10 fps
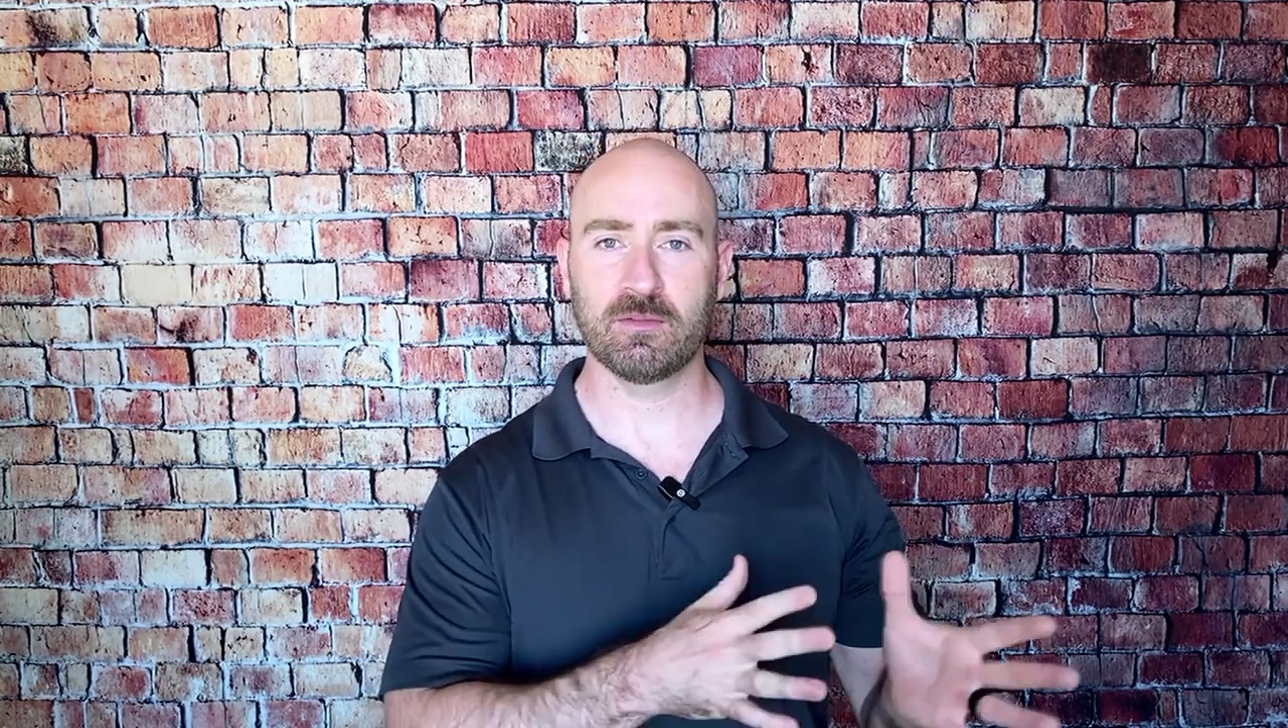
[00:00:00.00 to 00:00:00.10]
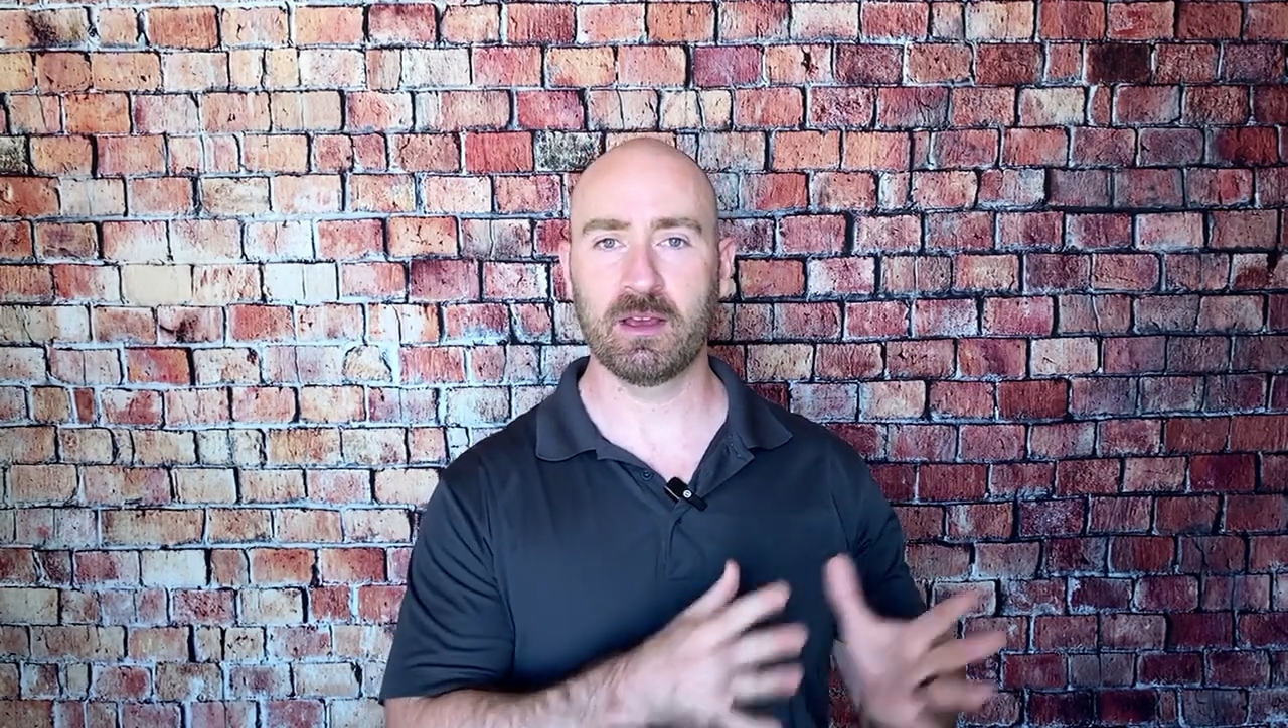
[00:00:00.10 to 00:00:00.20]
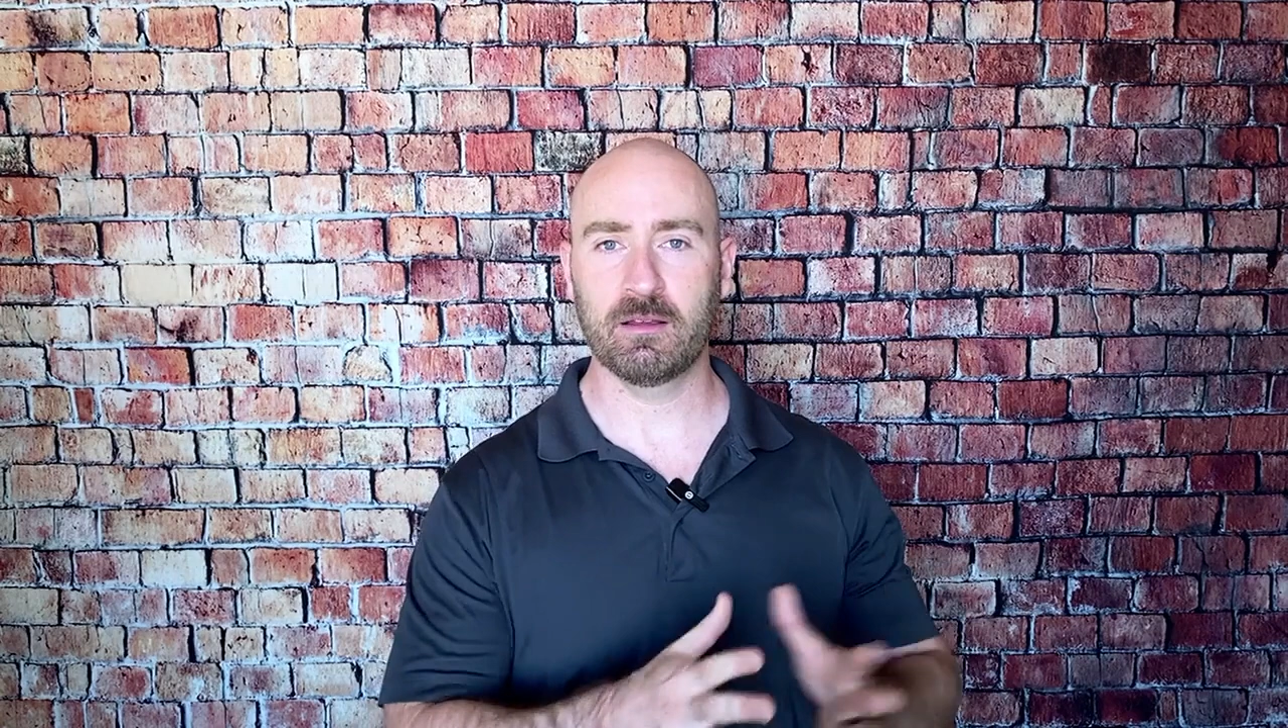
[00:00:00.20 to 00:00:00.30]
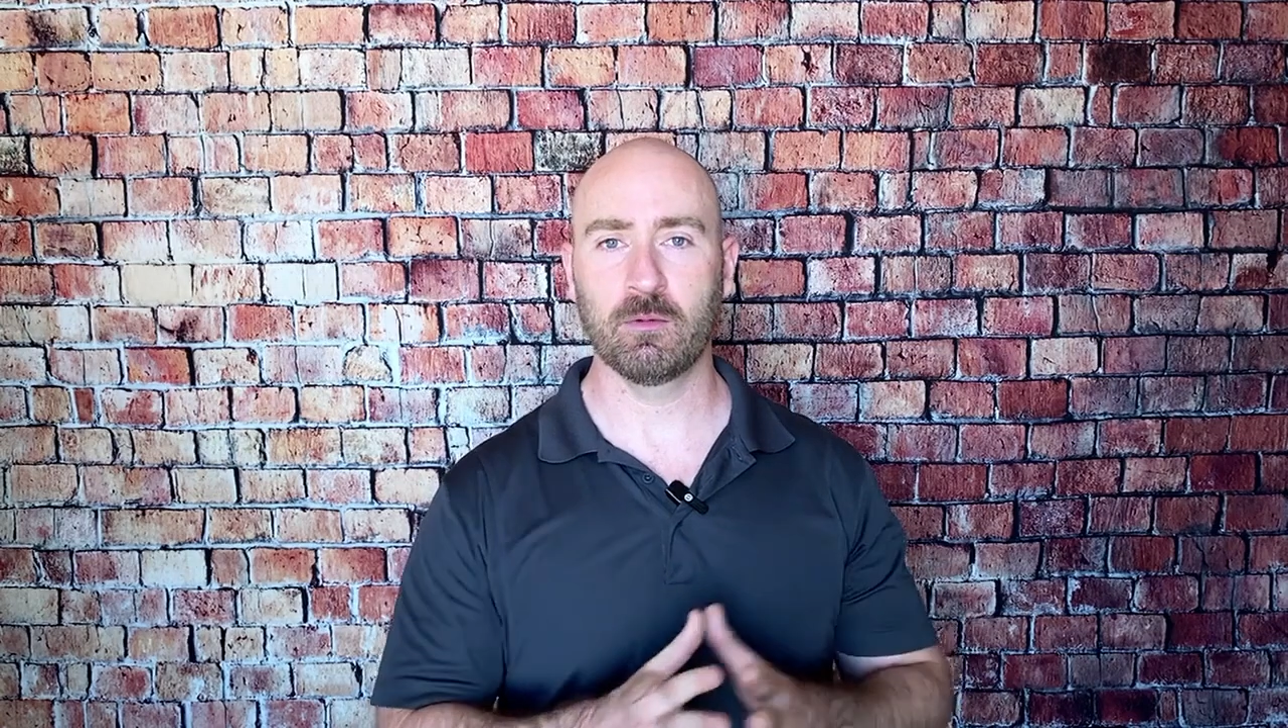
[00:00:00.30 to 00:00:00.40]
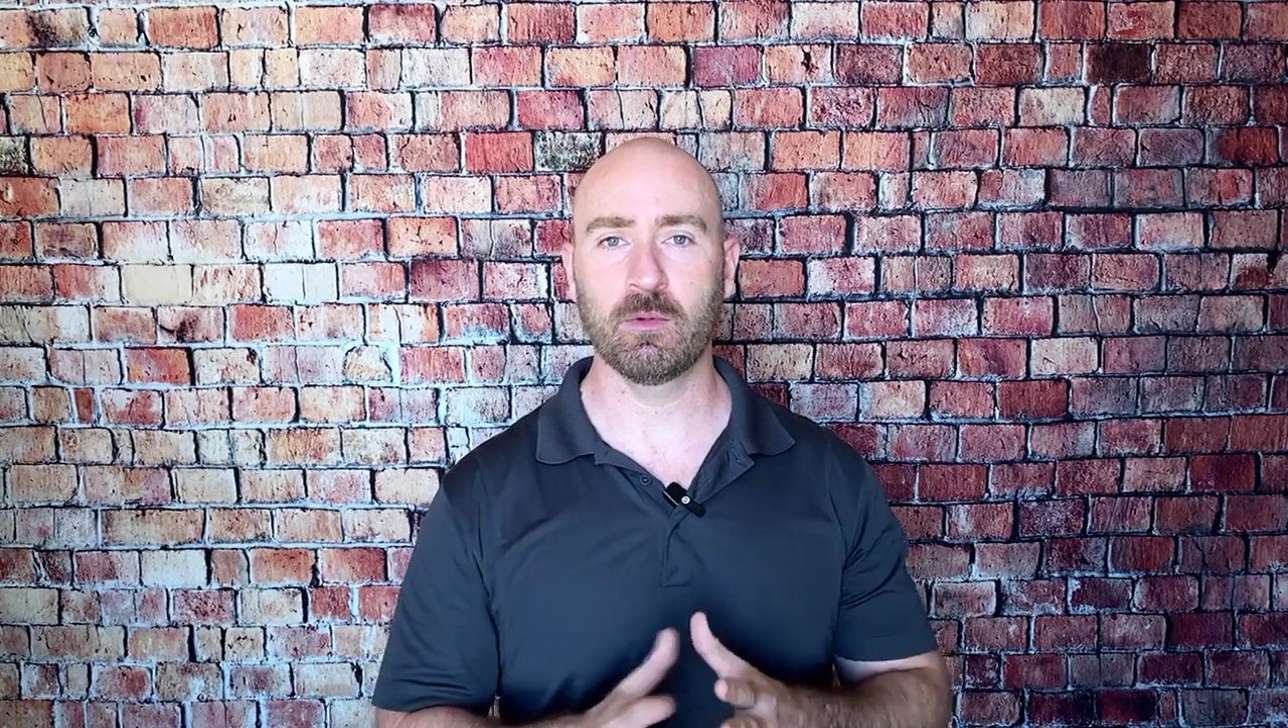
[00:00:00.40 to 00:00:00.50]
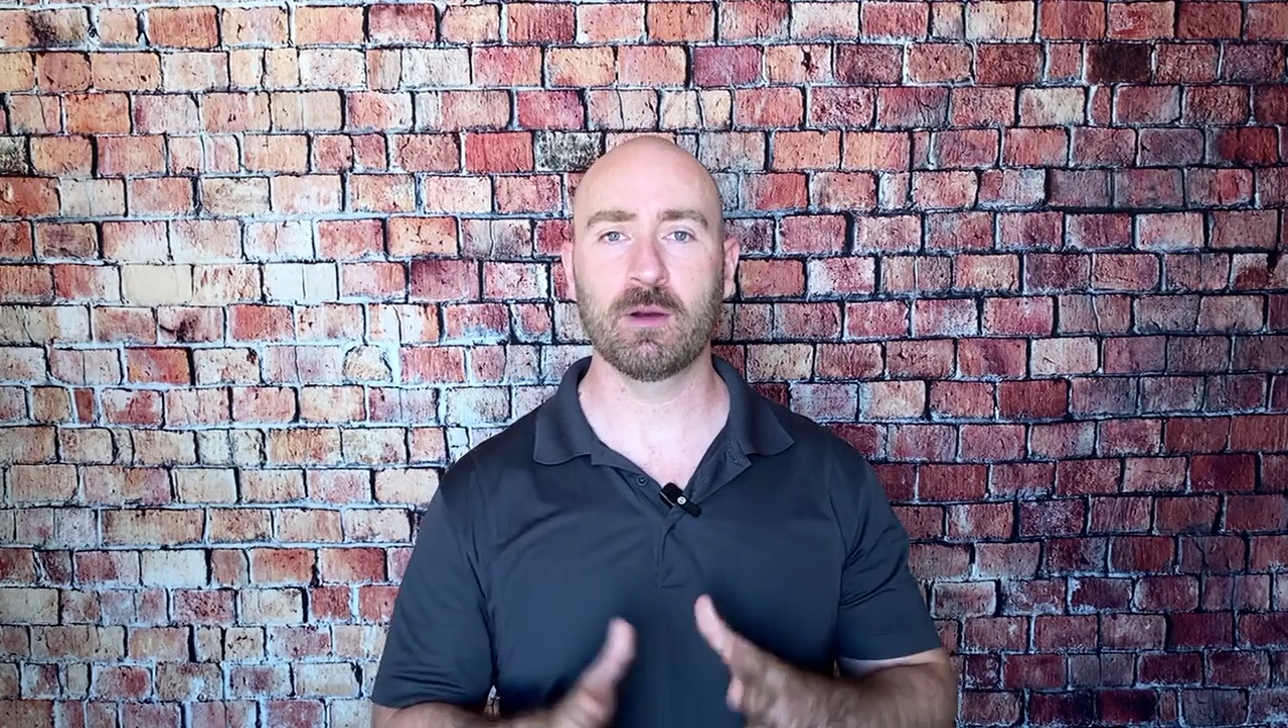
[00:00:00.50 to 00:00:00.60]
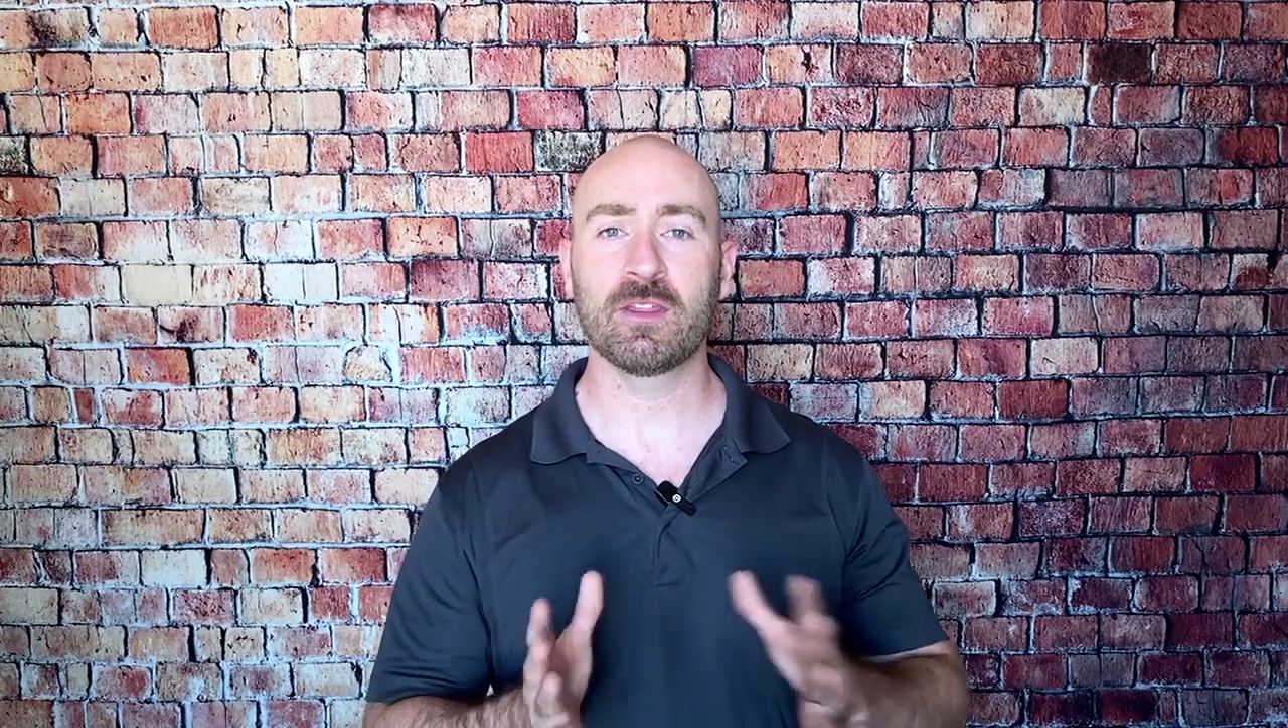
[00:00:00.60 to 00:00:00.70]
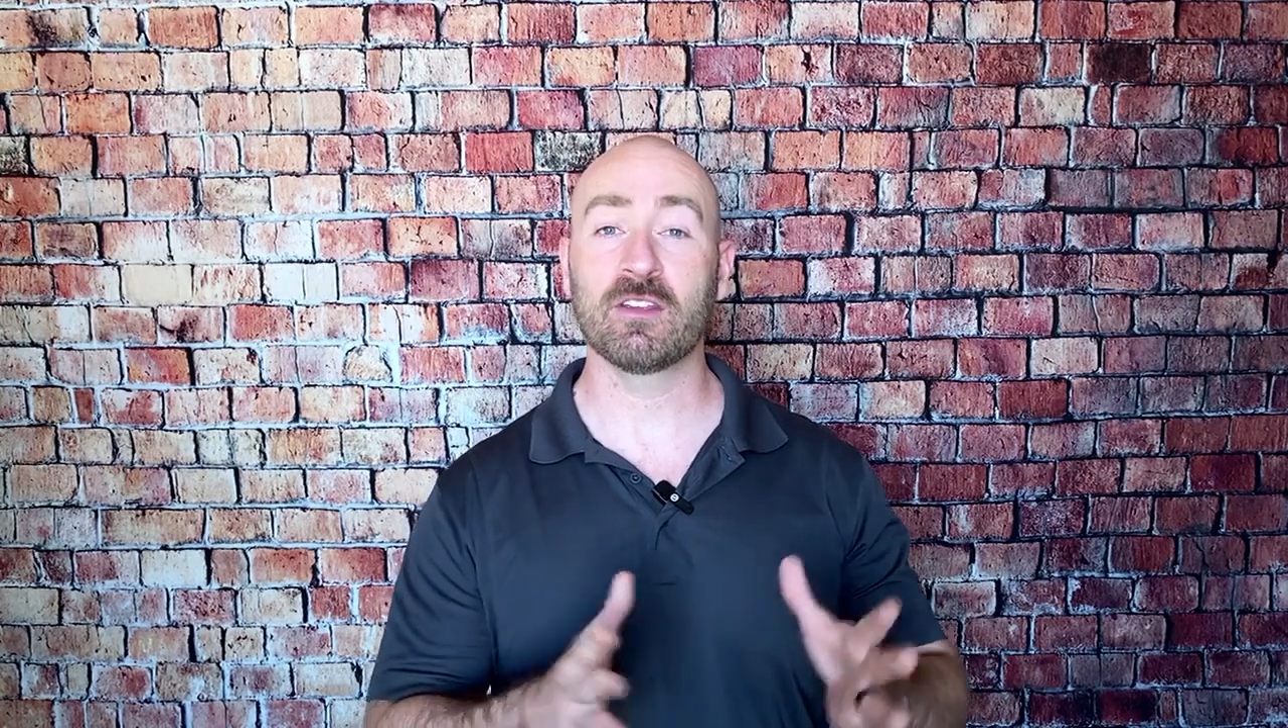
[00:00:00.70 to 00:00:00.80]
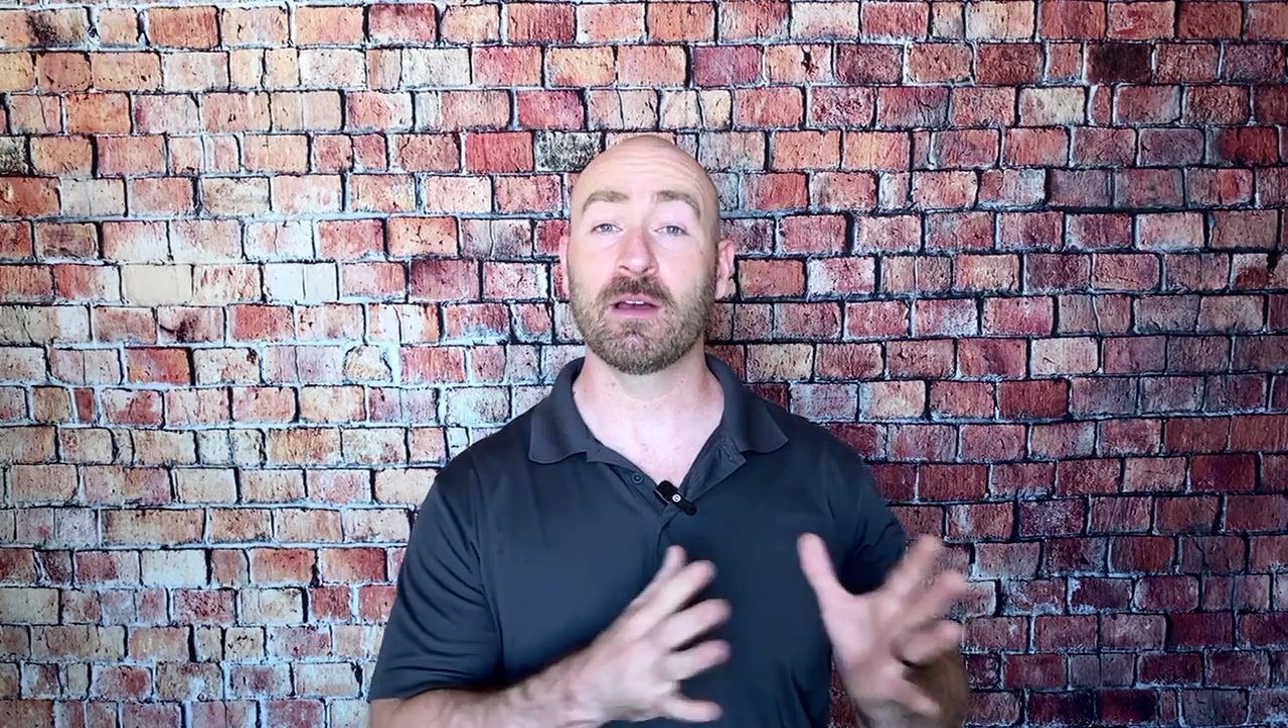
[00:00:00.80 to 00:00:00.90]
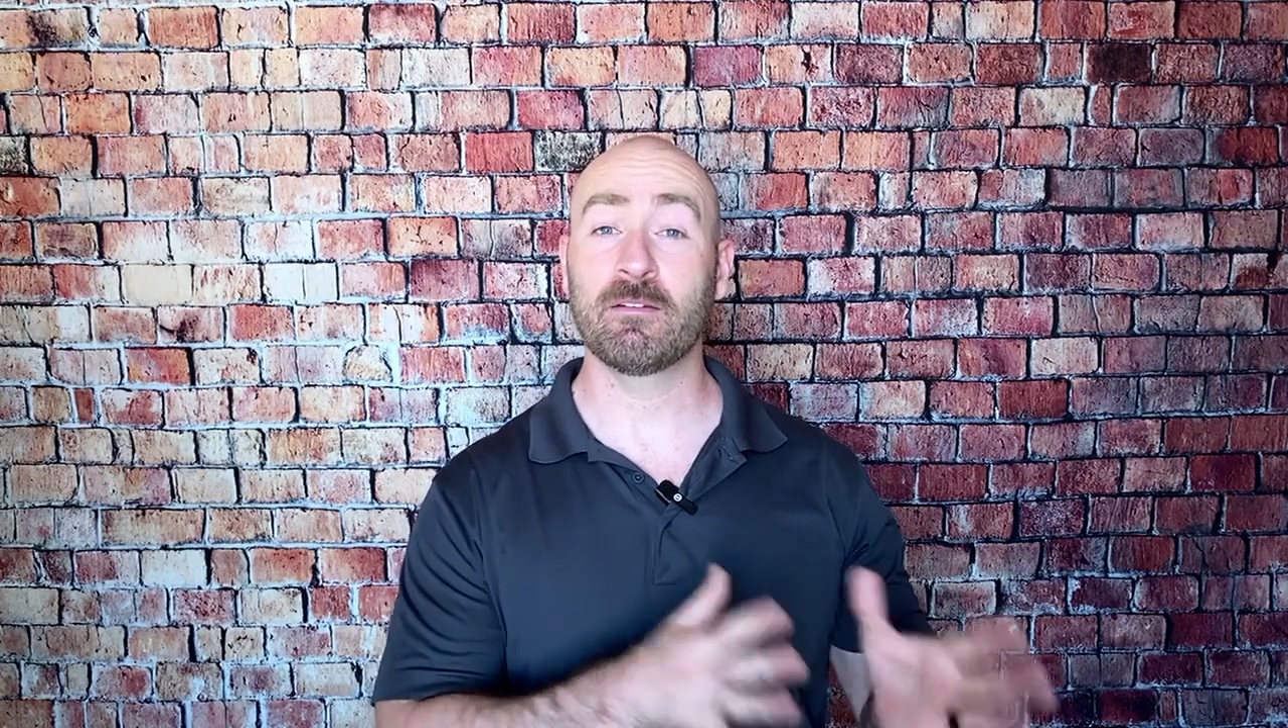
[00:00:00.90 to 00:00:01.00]

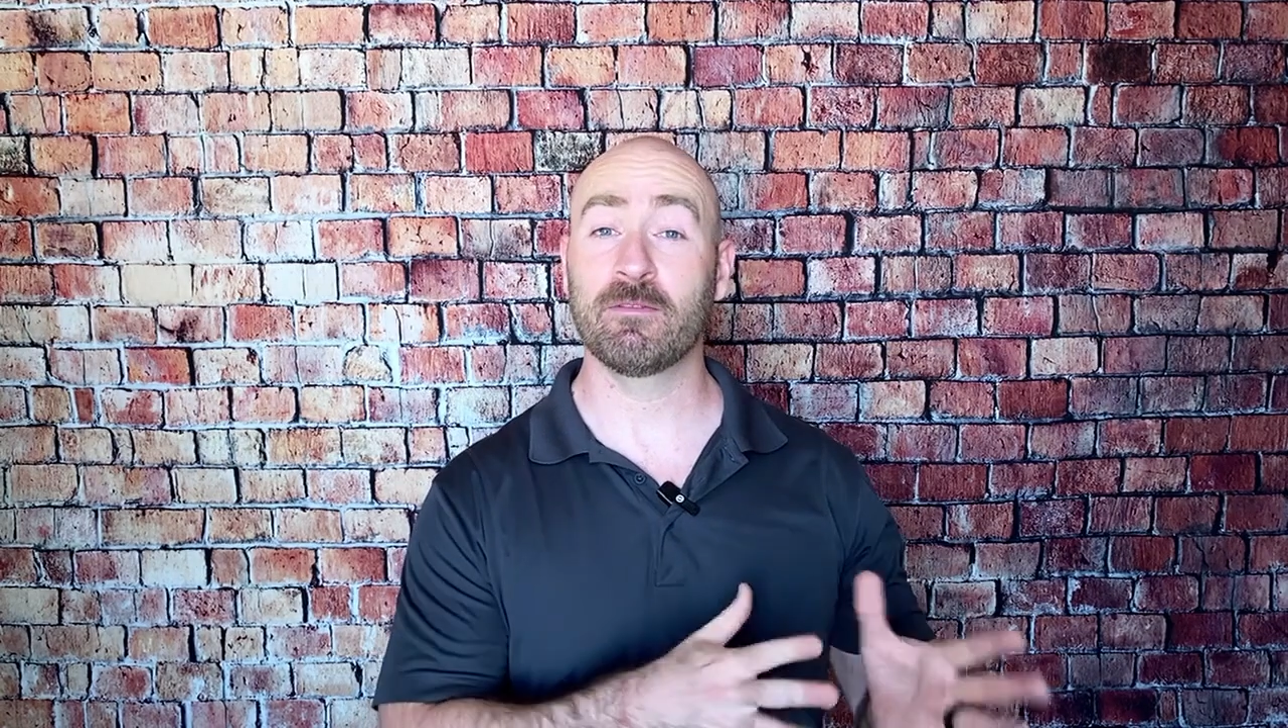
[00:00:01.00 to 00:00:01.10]
might